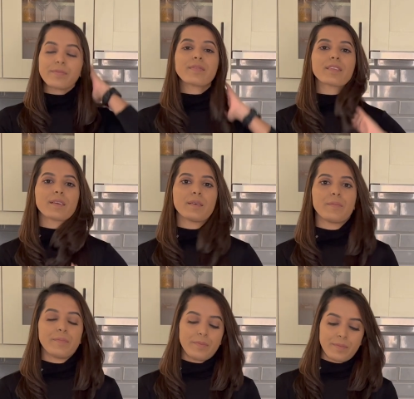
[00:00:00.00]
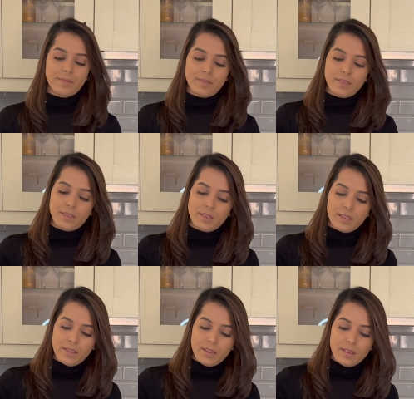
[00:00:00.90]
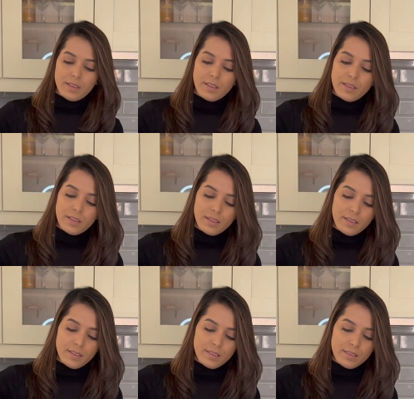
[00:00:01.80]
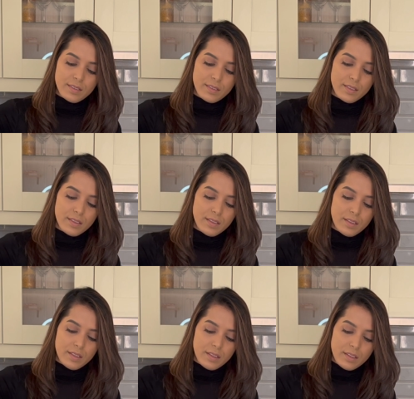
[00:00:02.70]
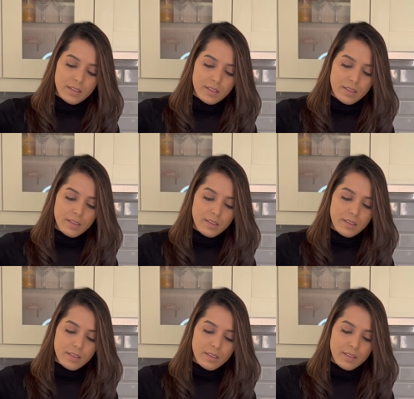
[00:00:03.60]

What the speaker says: No one is speaking in this clip.